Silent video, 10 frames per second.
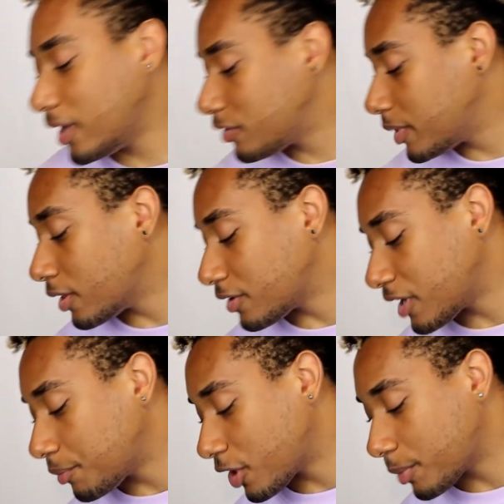It's been a long
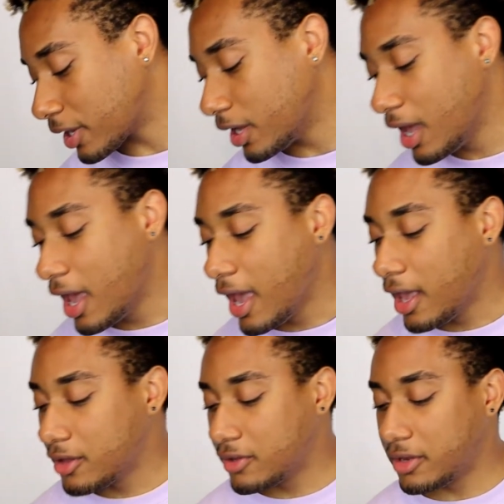time coming.
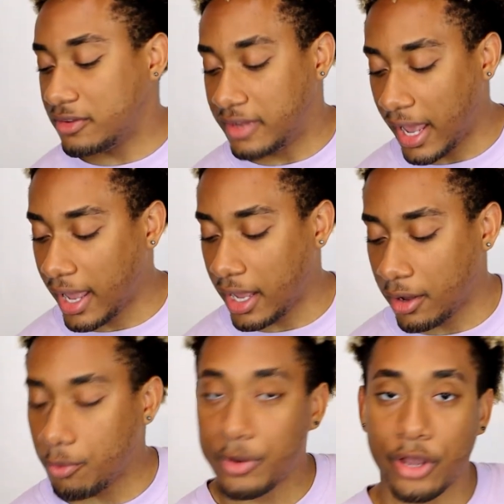
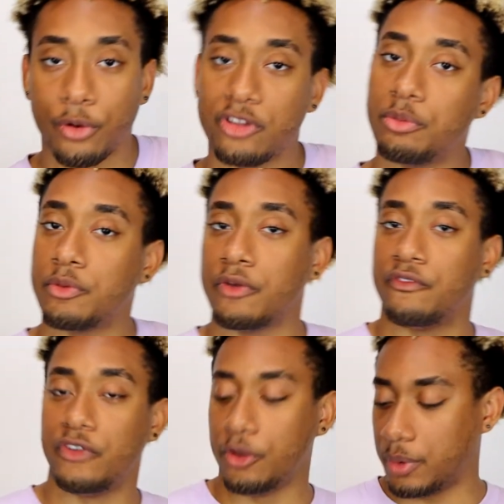Today, we are going to be
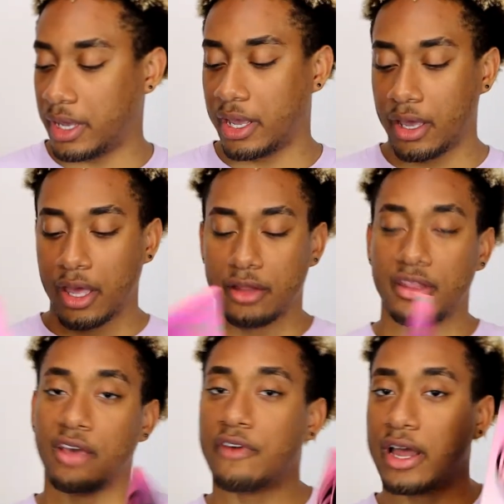reviewing
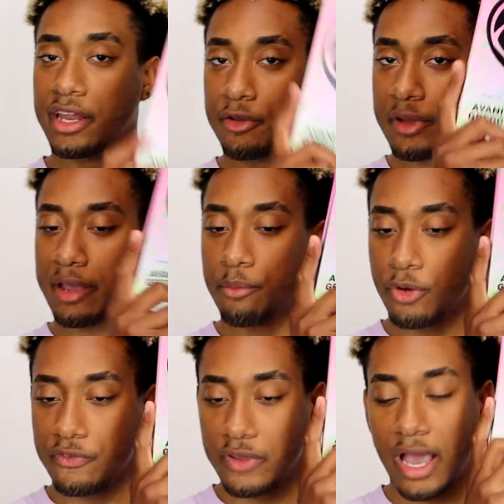the Avani Greg
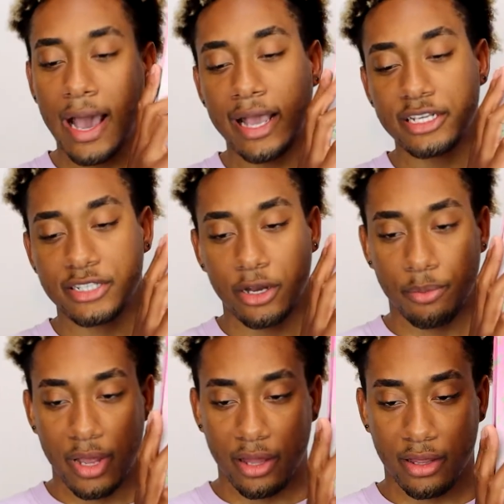Morphe eyeshadow
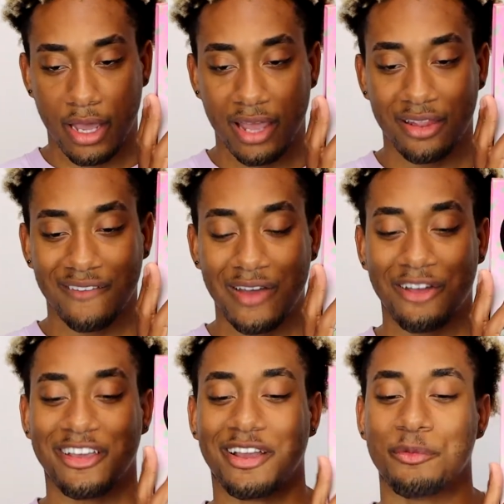palette. I love
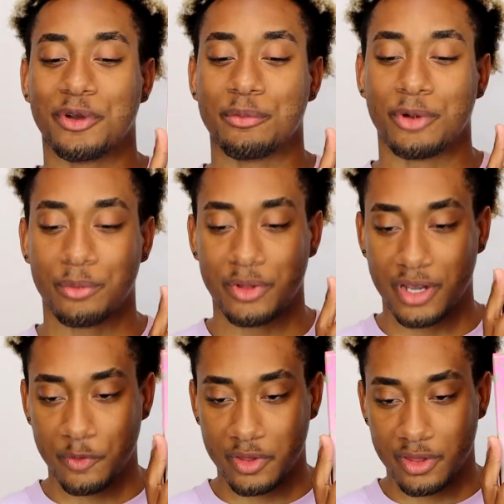how like I'm wearing purple
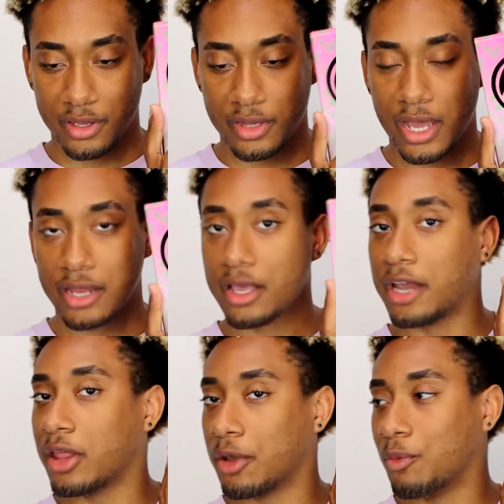and everything like that. It
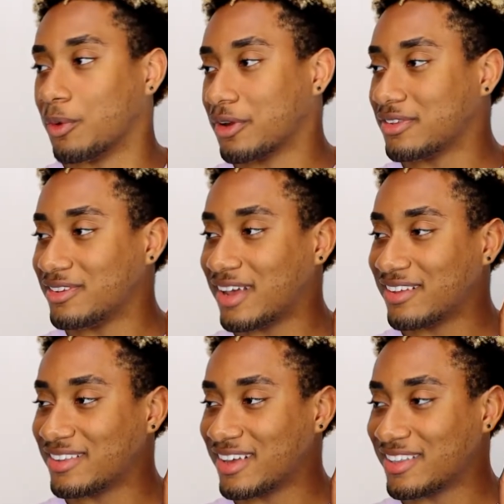kind of like works and
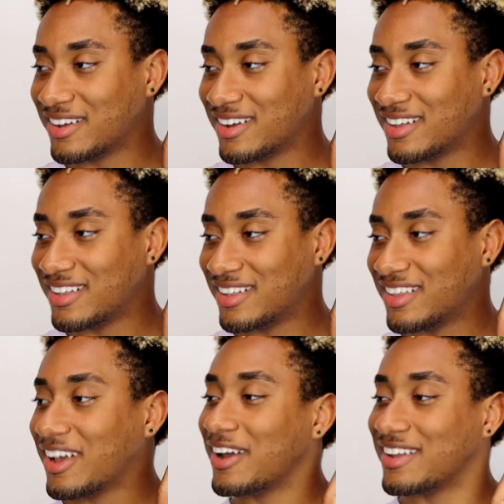ties together.
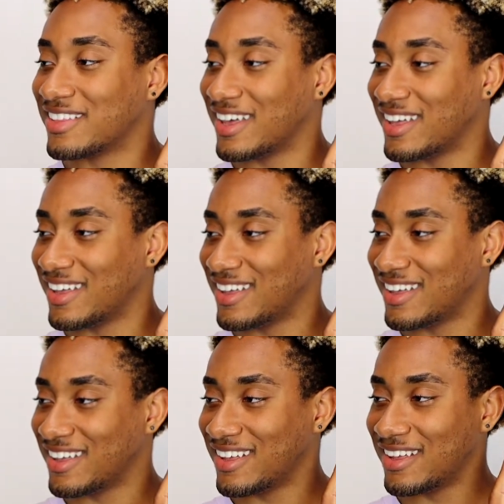Look how I did that.
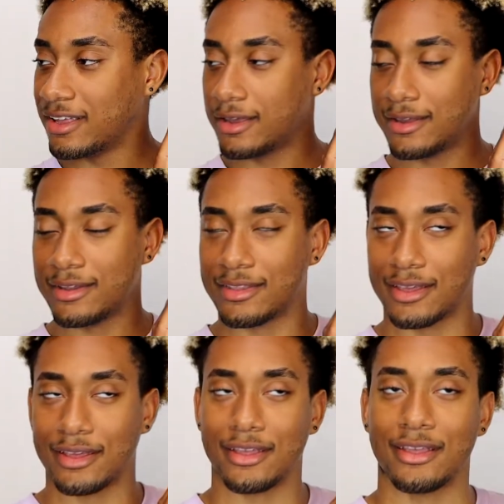I did
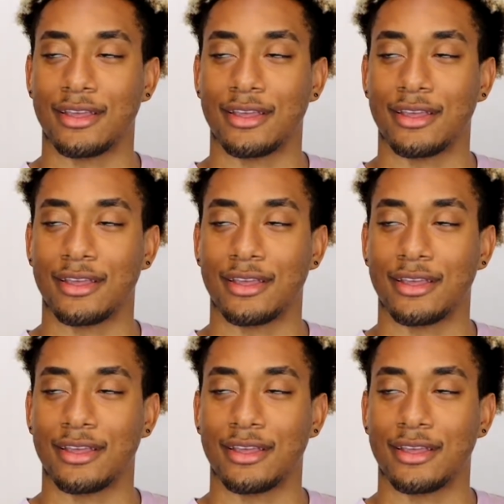that.